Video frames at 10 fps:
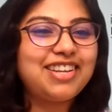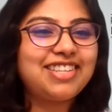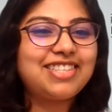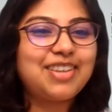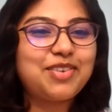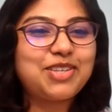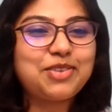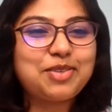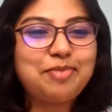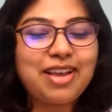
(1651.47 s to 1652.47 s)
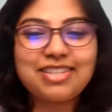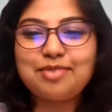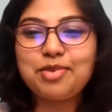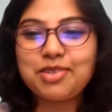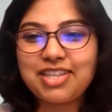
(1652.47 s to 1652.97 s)
distinguished Toastmaster
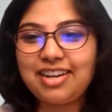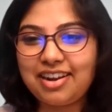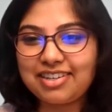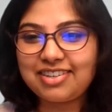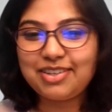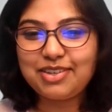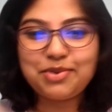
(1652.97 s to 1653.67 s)
Mukta Natkar,